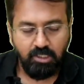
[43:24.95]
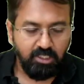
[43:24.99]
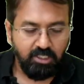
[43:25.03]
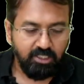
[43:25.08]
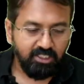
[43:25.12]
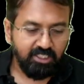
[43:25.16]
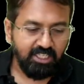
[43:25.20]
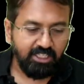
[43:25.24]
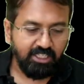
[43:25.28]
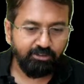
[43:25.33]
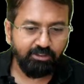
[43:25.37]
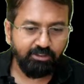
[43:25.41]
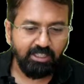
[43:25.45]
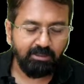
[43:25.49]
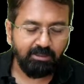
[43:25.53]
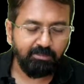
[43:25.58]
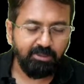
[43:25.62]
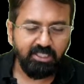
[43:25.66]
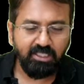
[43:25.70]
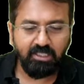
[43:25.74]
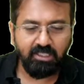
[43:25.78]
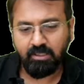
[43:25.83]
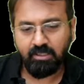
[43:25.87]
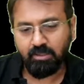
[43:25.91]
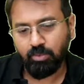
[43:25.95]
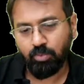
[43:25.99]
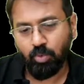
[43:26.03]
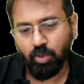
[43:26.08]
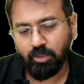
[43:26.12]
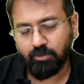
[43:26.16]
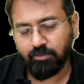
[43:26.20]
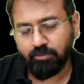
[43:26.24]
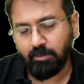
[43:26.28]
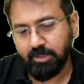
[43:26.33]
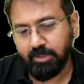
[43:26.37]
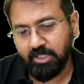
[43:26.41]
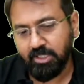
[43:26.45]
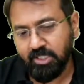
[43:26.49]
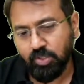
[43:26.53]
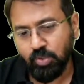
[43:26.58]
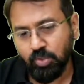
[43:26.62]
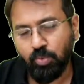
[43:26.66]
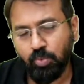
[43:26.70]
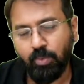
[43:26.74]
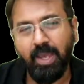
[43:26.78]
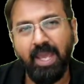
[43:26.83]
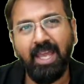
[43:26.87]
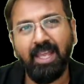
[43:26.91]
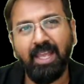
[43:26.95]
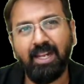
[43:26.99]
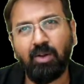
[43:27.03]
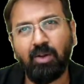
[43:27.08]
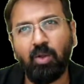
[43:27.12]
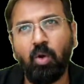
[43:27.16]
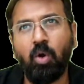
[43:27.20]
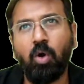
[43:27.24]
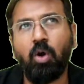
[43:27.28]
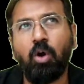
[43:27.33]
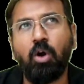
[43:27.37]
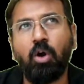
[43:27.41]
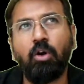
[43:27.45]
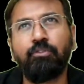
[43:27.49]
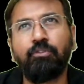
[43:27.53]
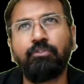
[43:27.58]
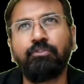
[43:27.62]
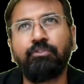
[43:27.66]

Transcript: Can you tell me what will be the square of